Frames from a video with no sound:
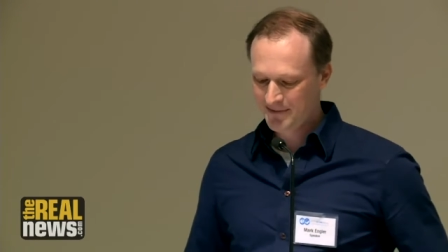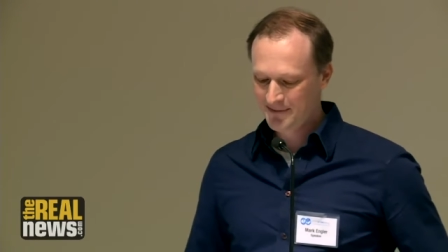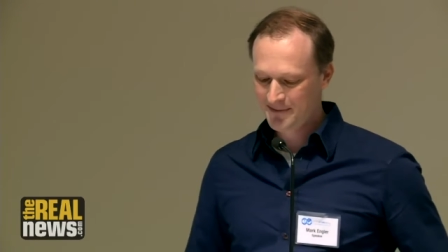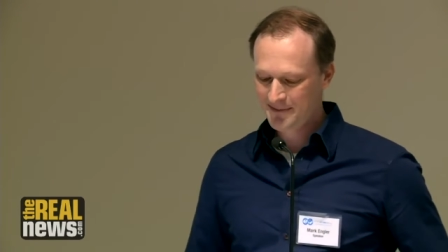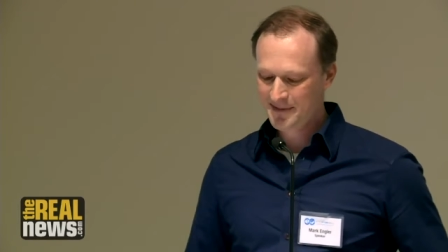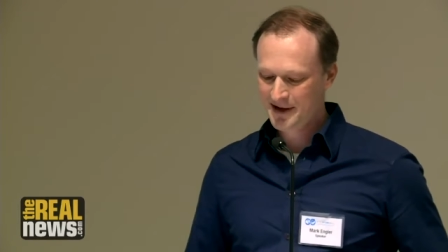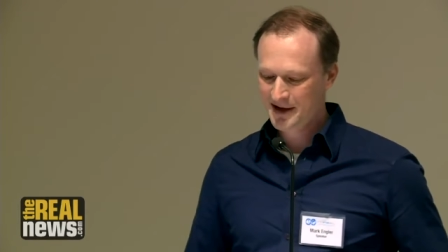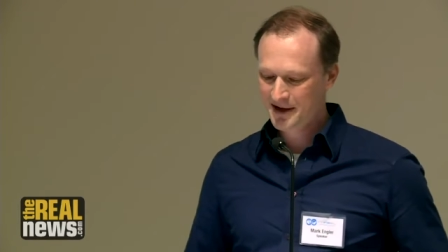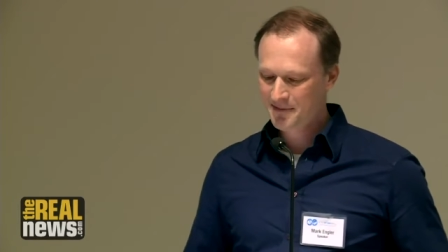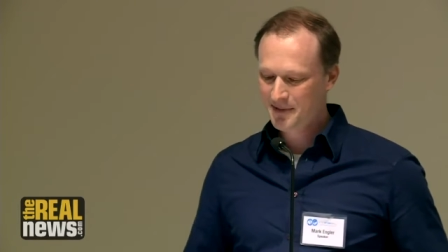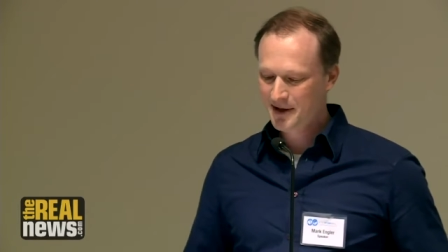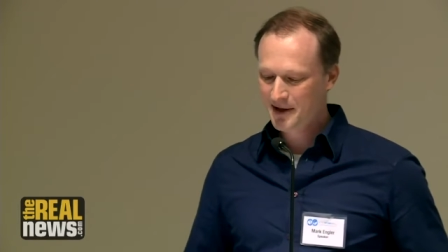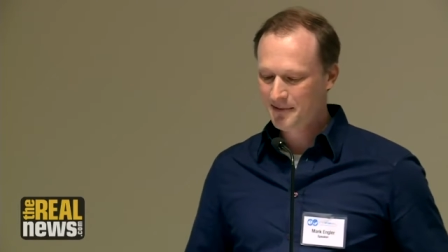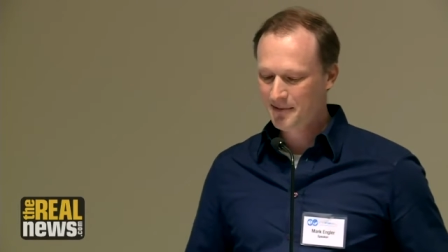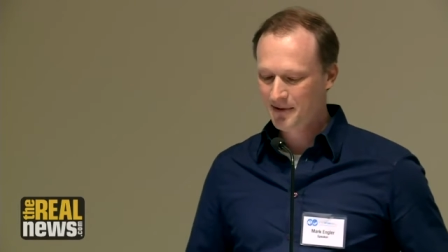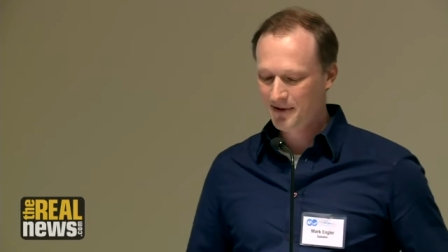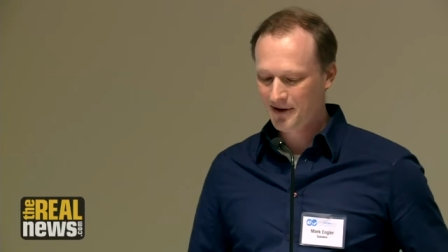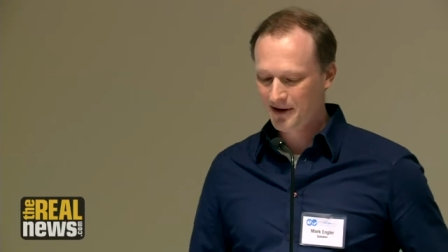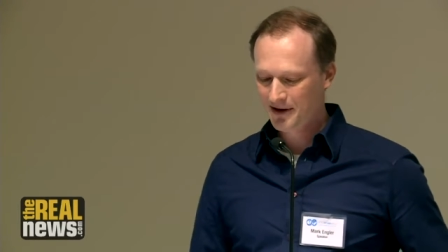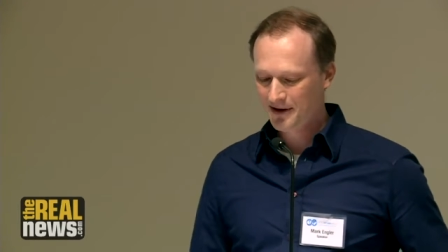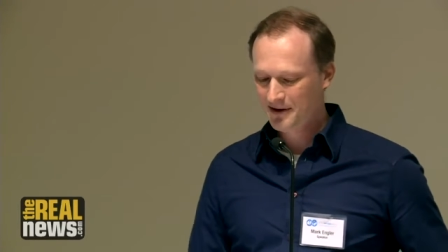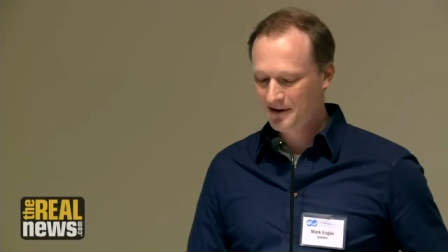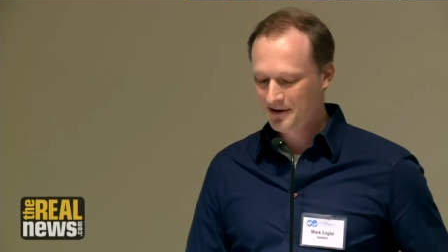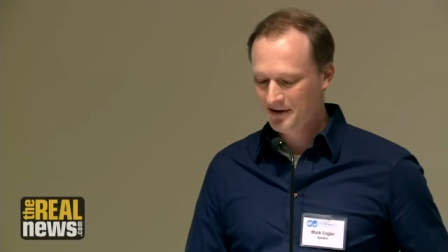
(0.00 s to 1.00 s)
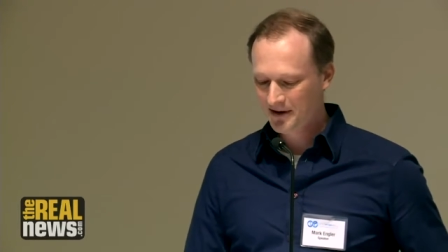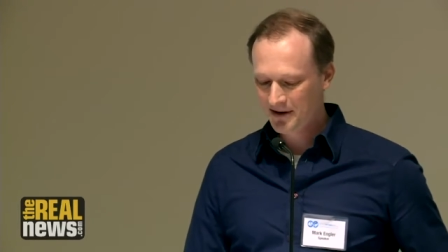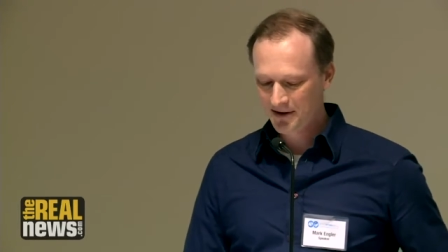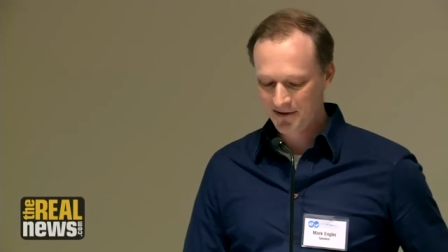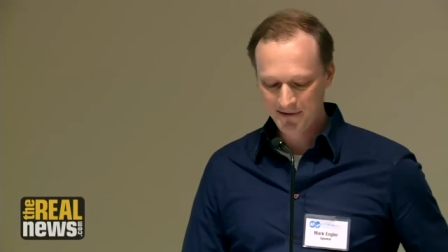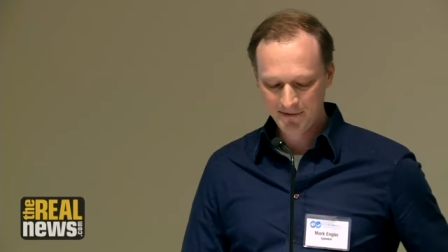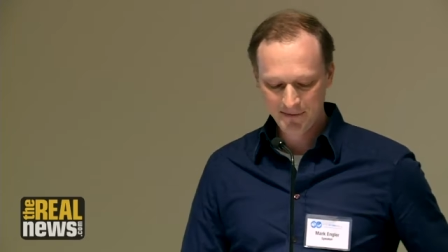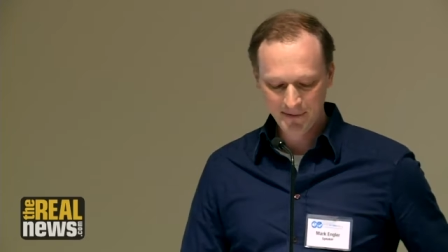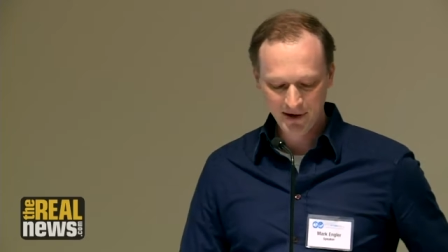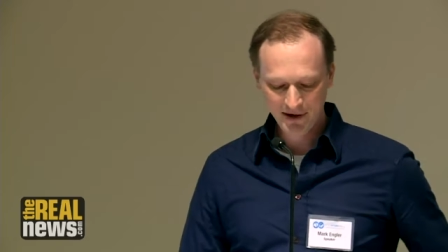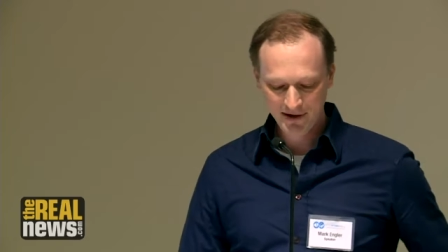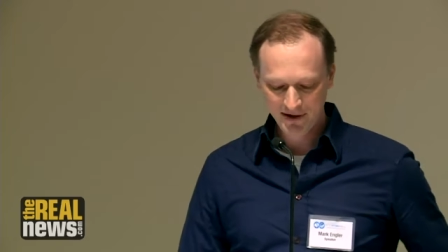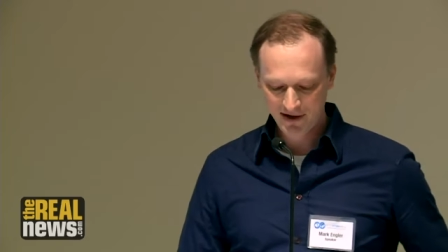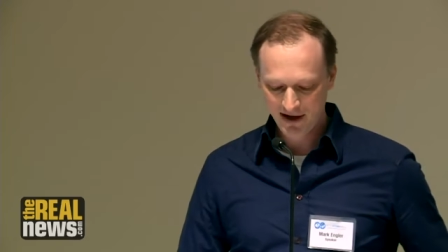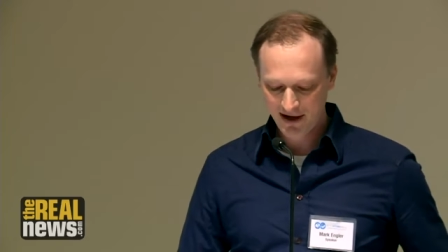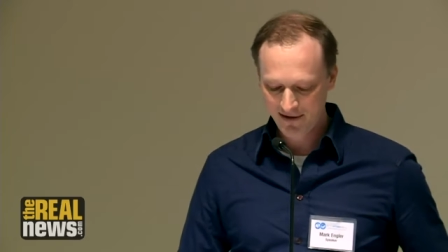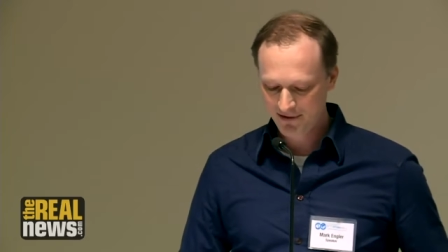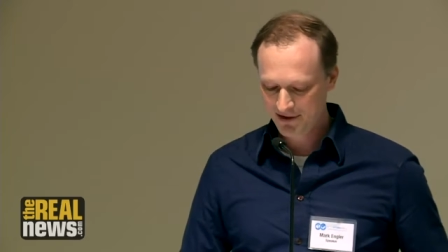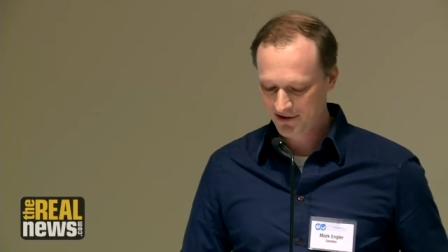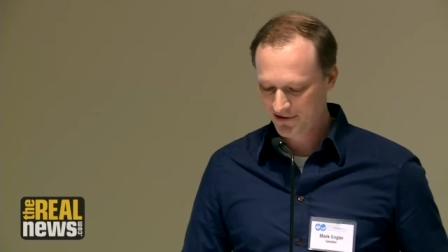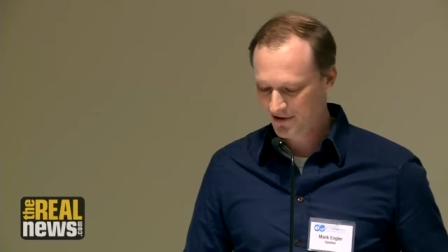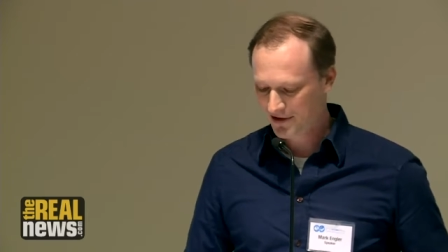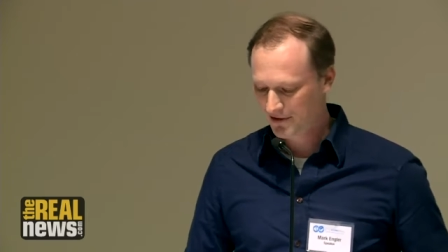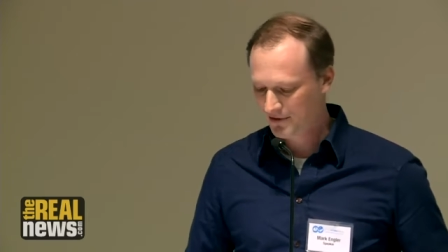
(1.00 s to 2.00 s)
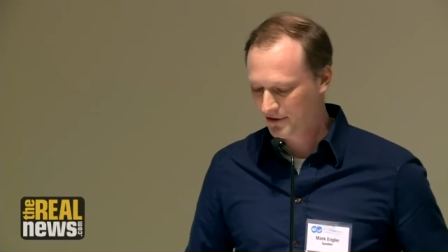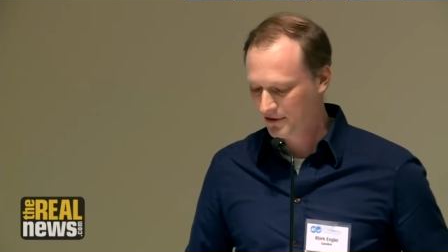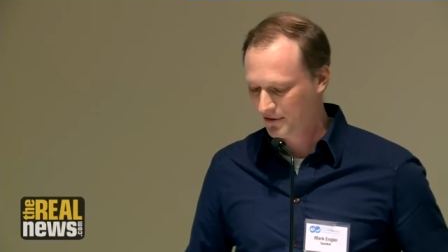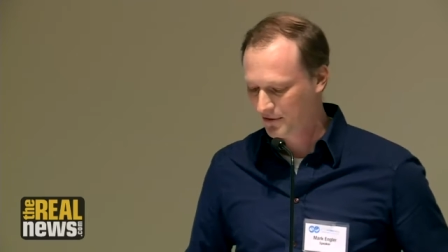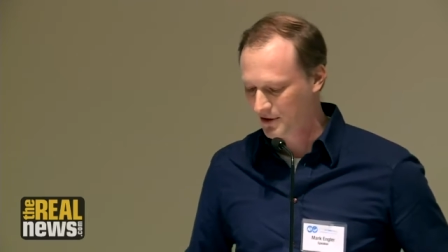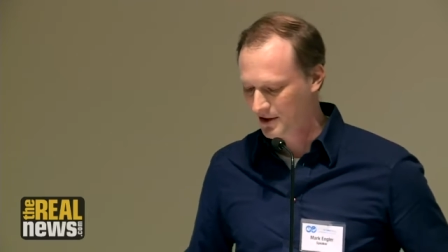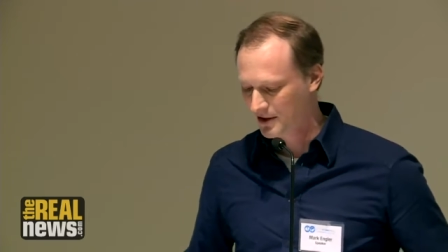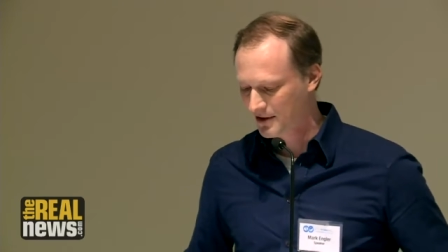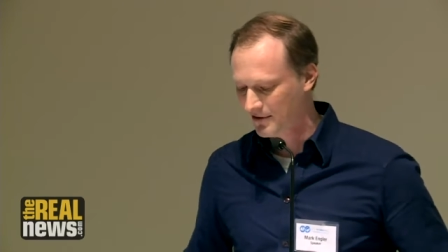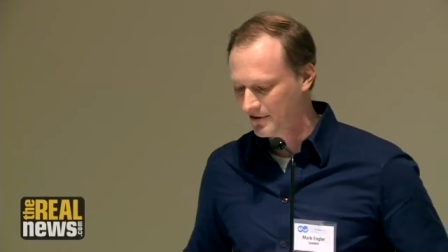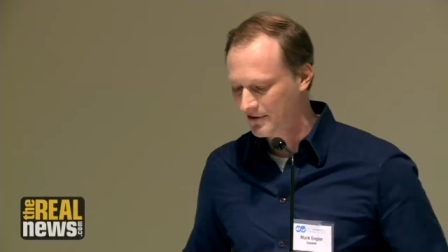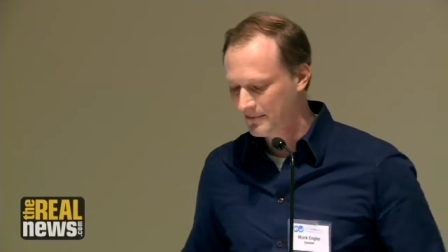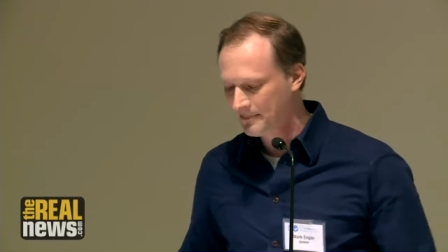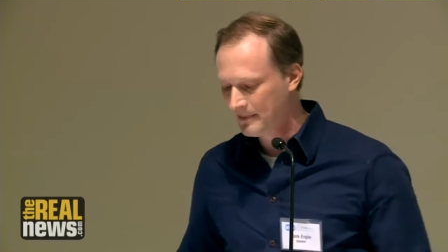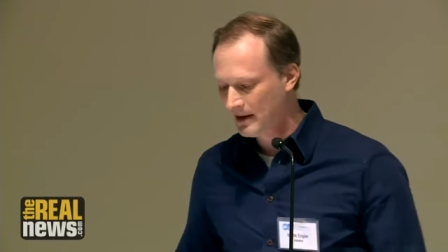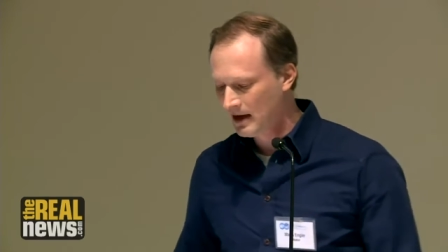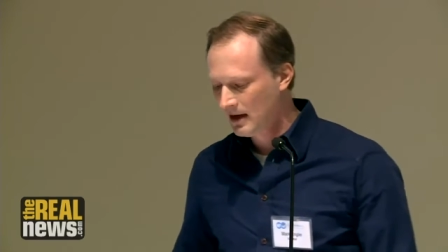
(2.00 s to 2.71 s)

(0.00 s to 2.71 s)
Many people are familiar, obviously, with the workers.